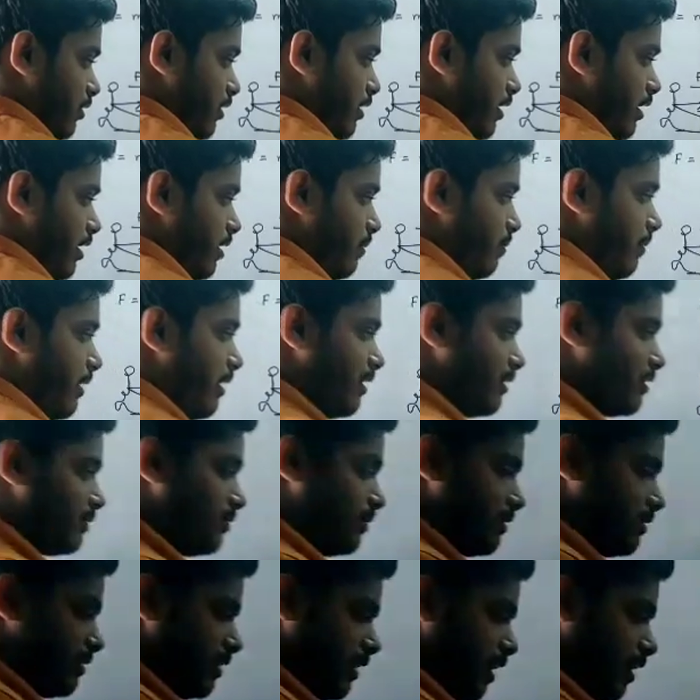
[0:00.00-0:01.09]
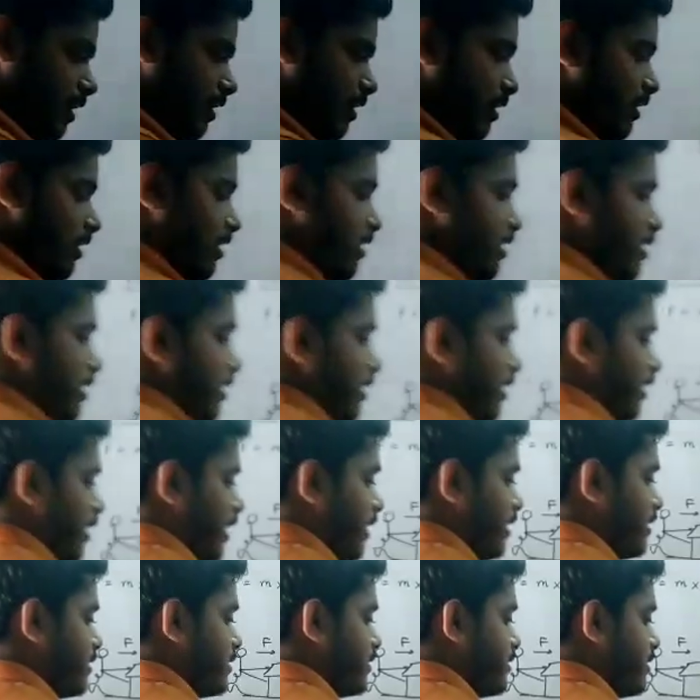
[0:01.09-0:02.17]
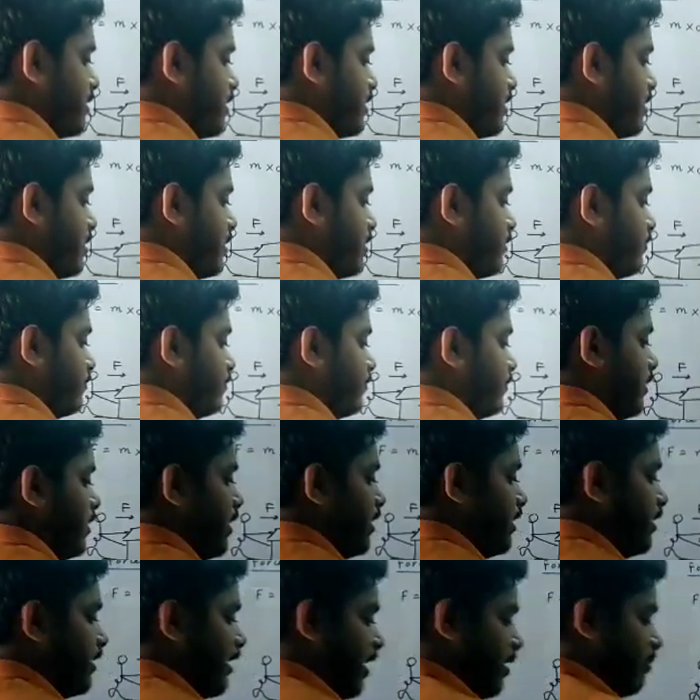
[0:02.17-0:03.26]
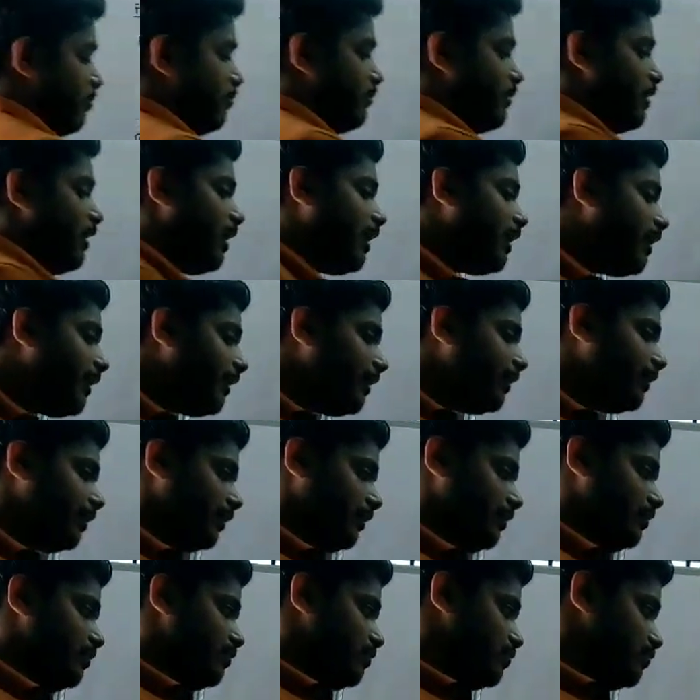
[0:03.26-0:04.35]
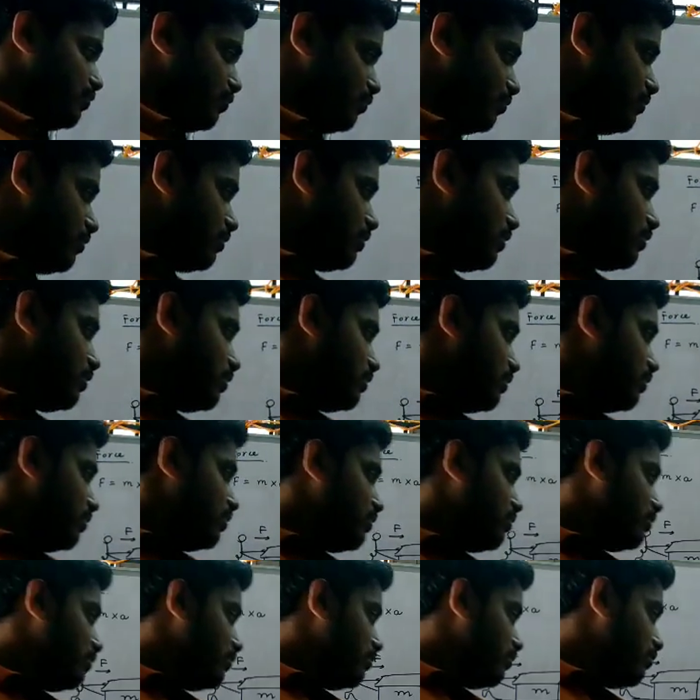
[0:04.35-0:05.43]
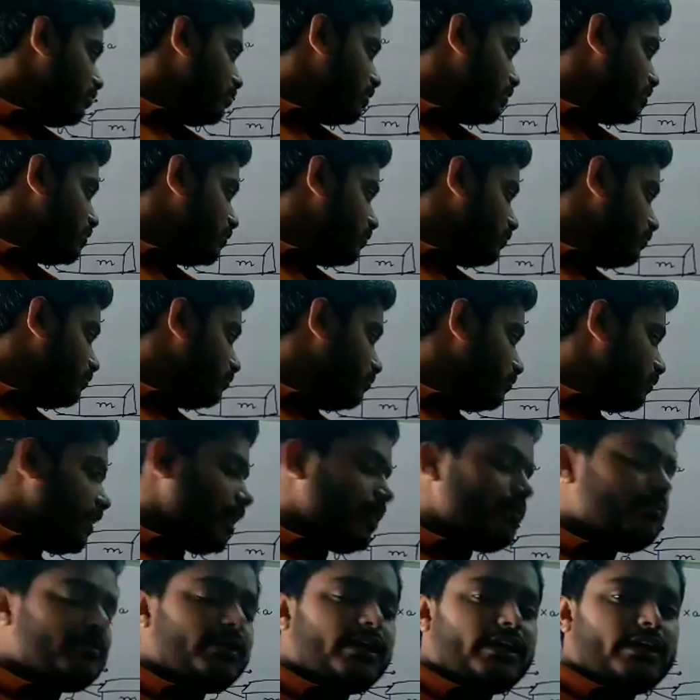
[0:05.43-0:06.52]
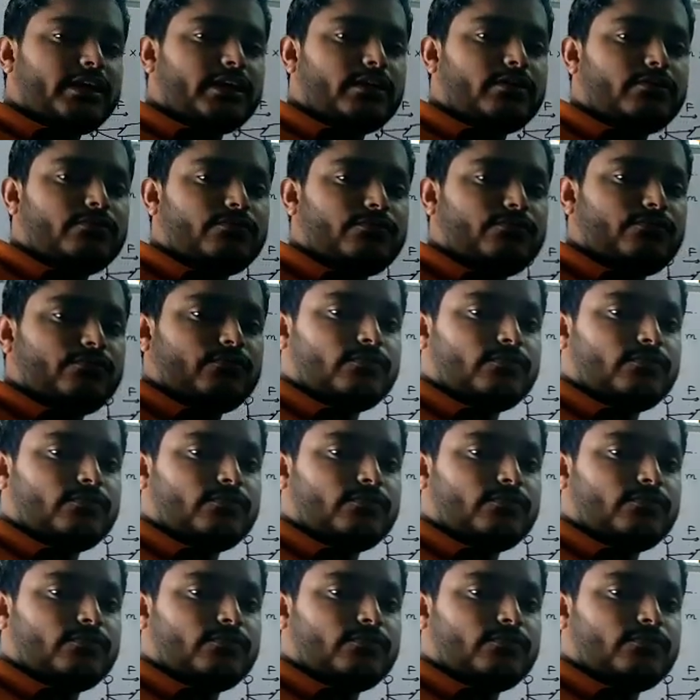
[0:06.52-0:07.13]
a meters per second, let's say in the time t. So the time taken